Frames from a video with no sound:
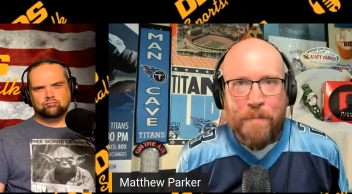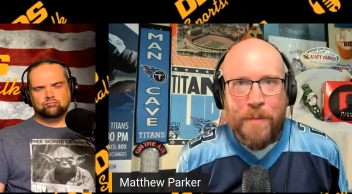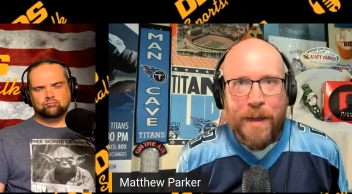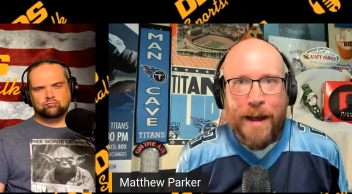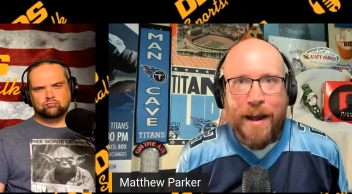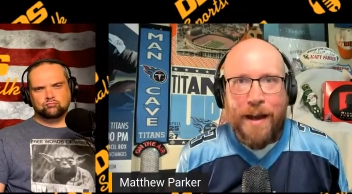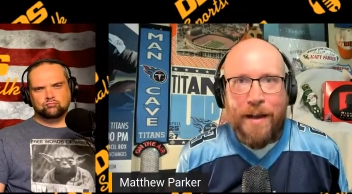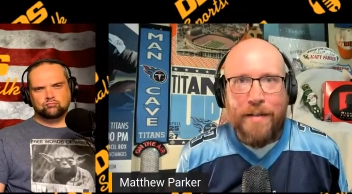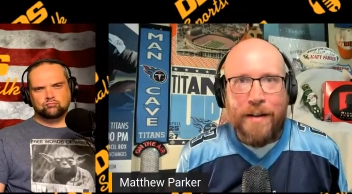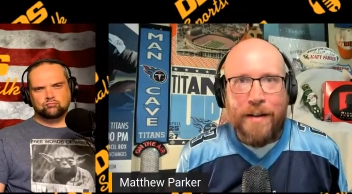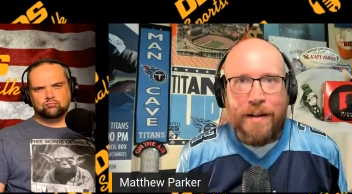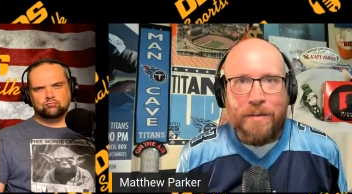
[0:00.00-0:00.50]

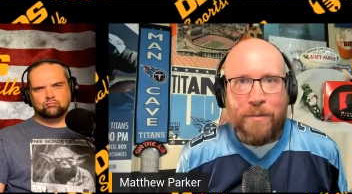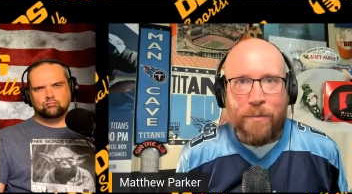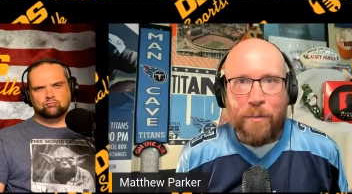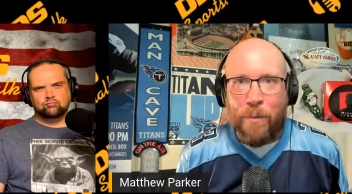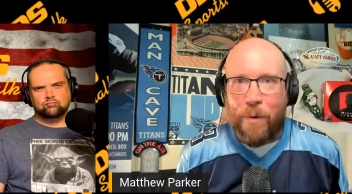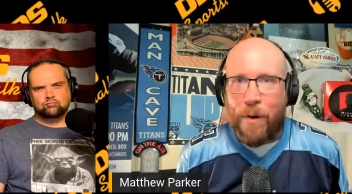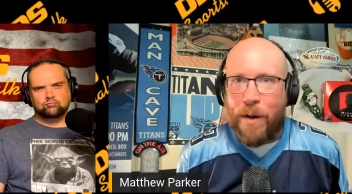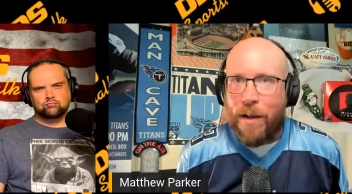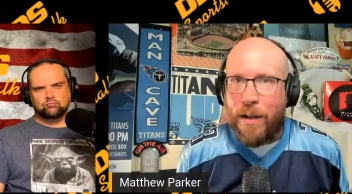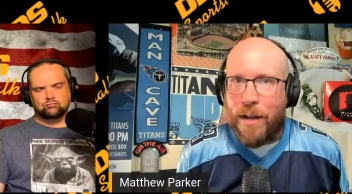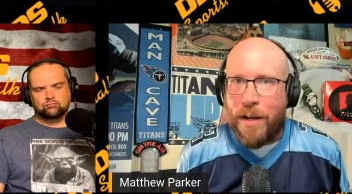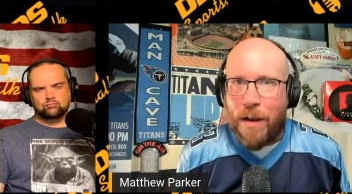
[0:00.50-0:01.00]
Speaker 1: That's
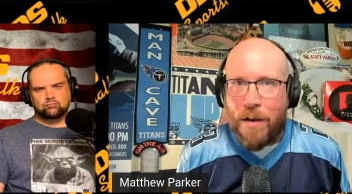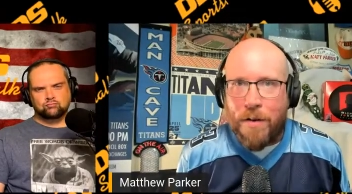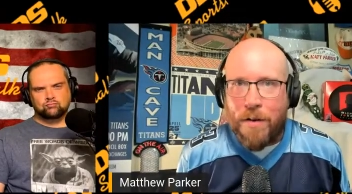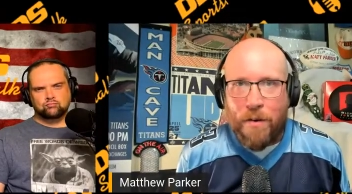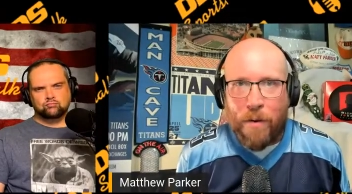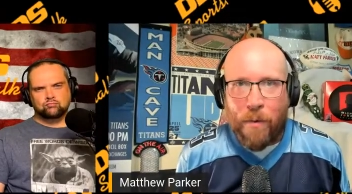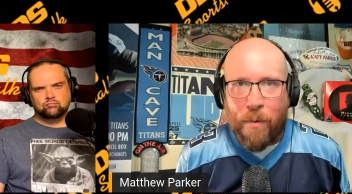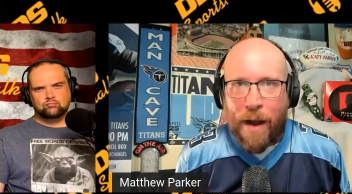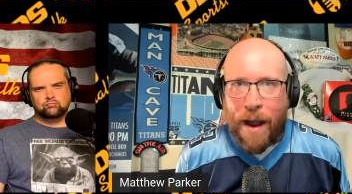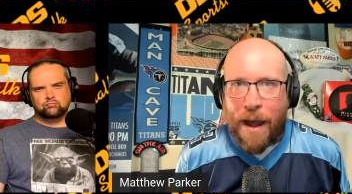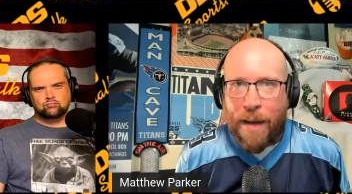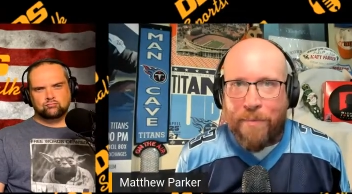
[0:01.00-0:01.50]
really under
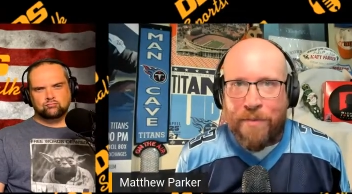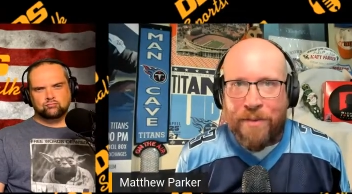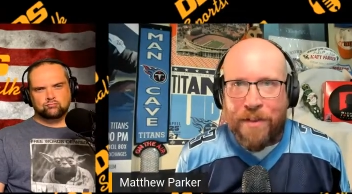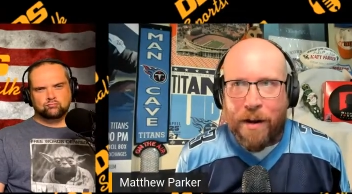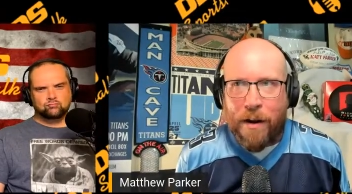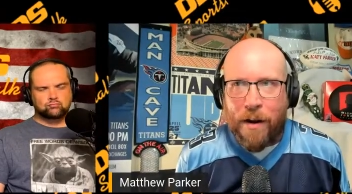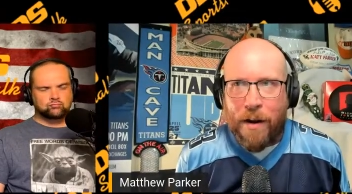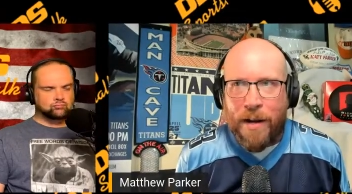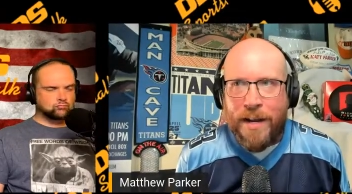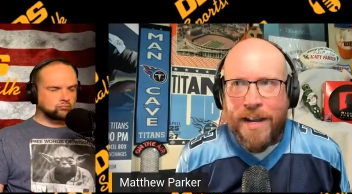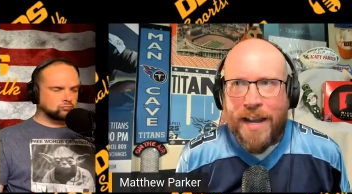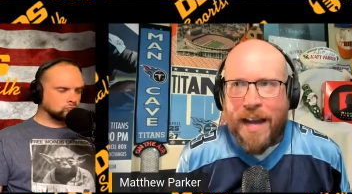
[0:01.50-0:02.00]
wraps there.
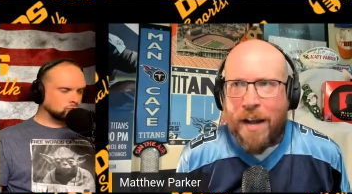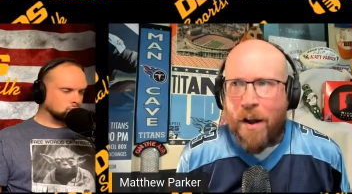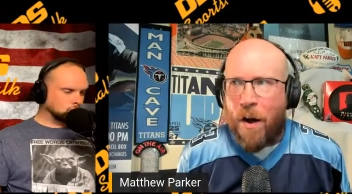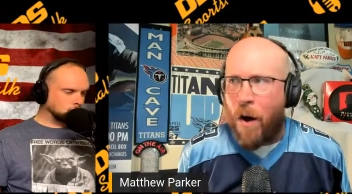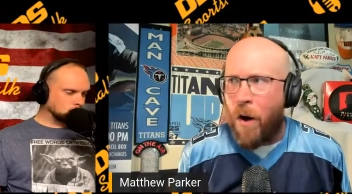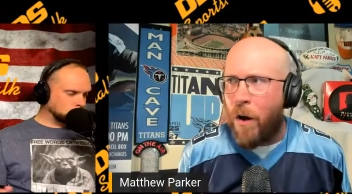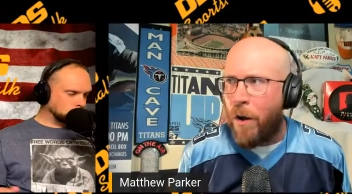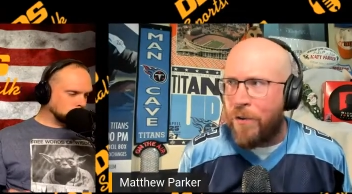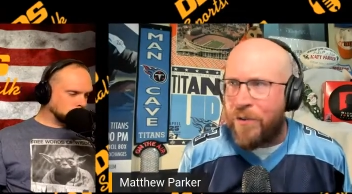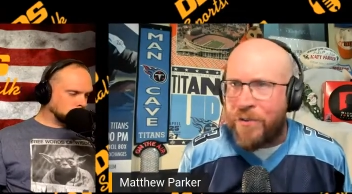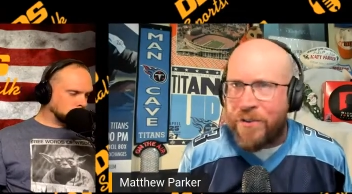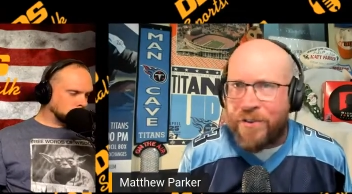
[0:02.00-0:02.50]
He had
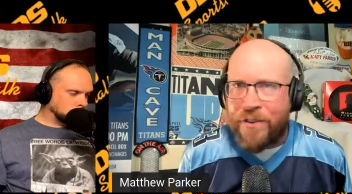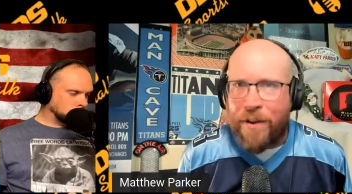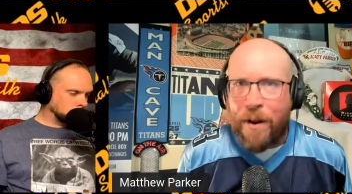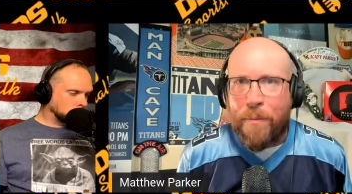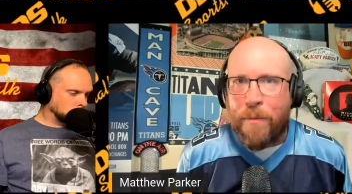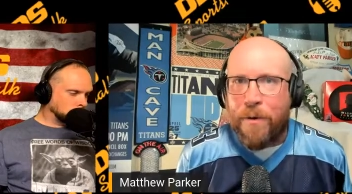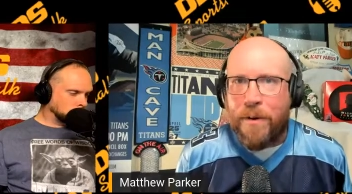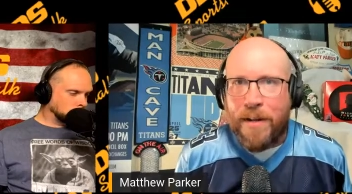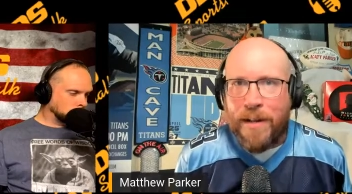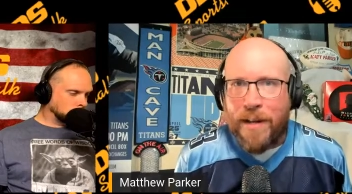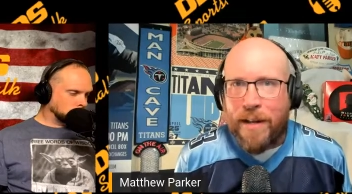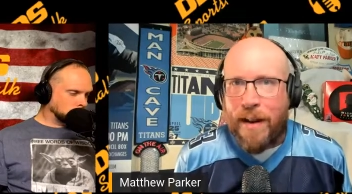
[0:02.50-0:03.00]
all summer
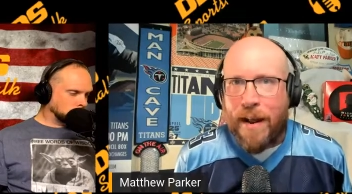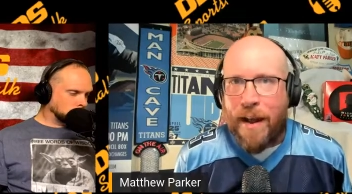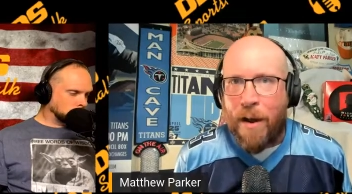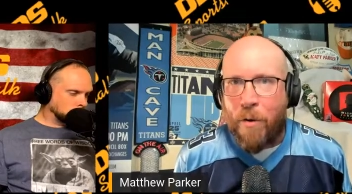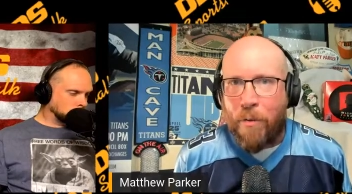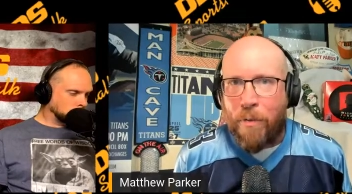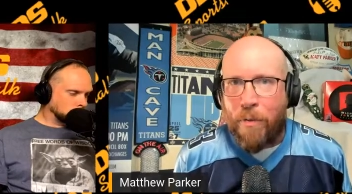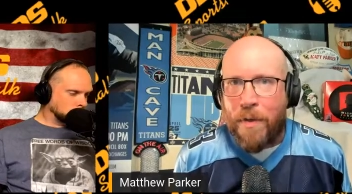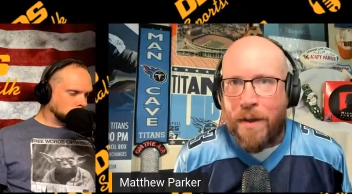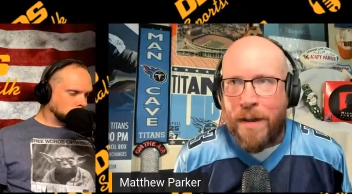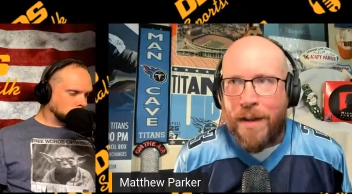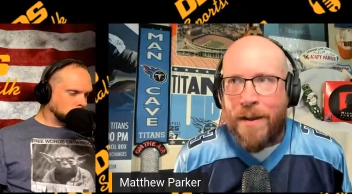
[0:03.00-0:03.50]
to get
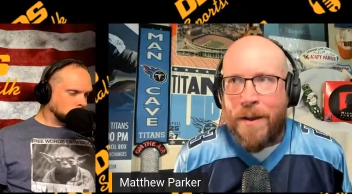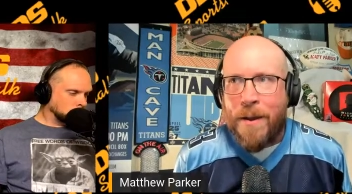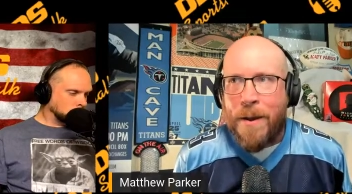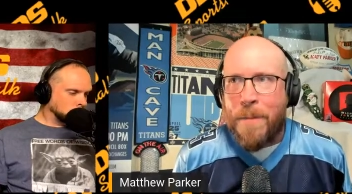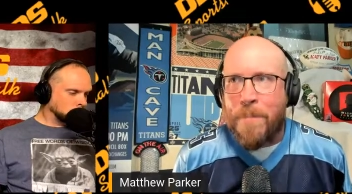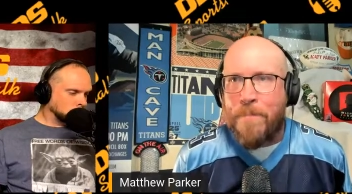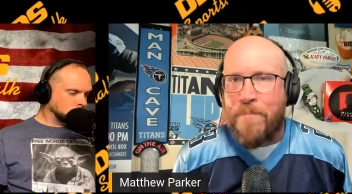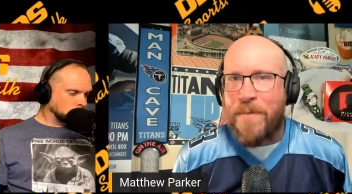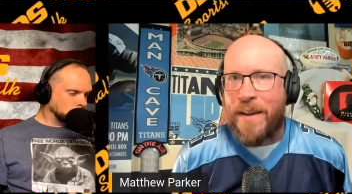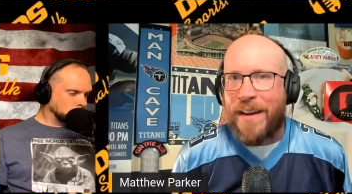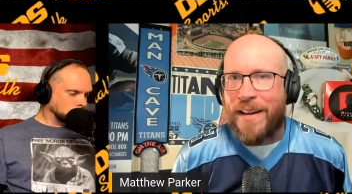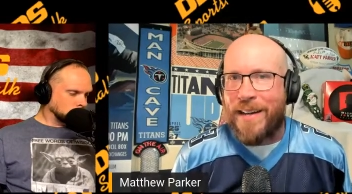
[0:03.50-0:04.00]
healthy,
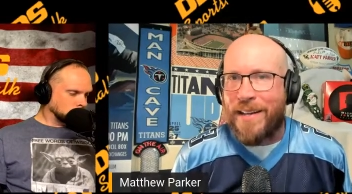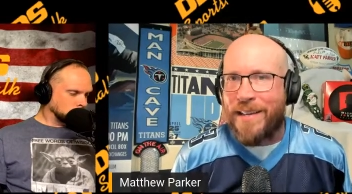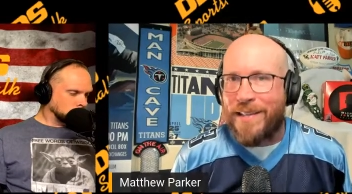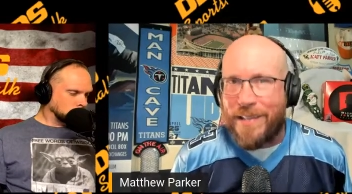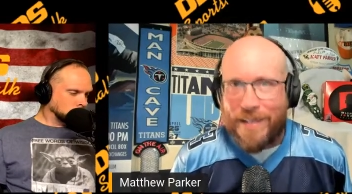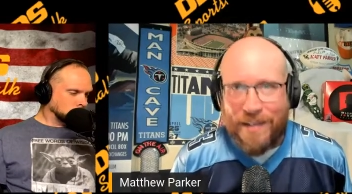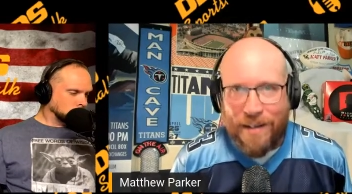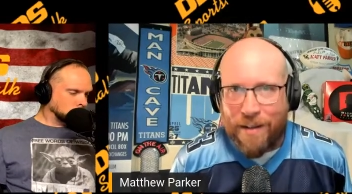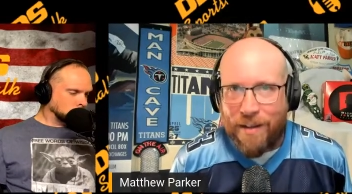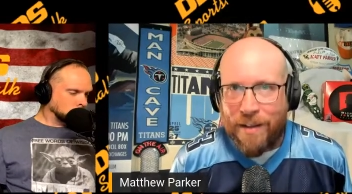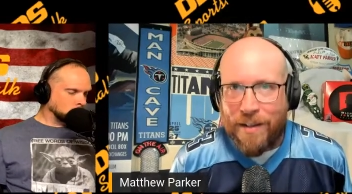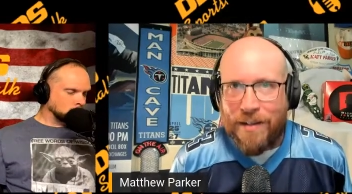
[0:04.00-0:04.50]
and he
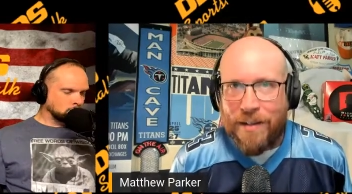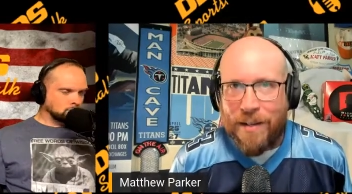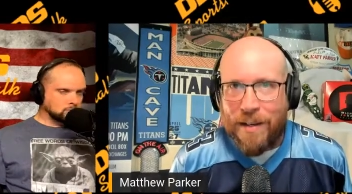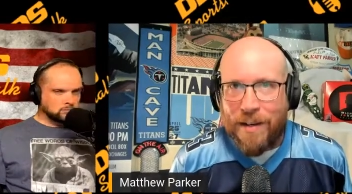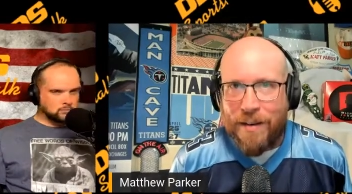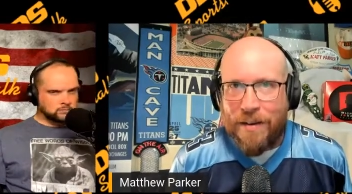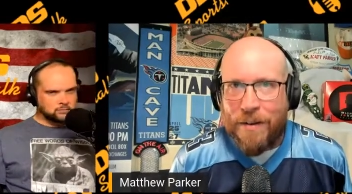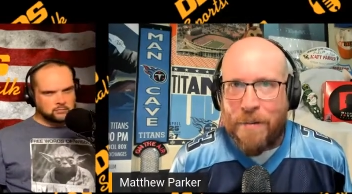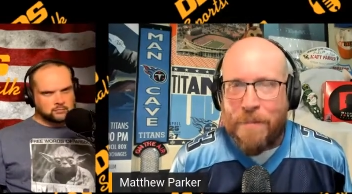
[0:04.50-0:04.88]
still isn't.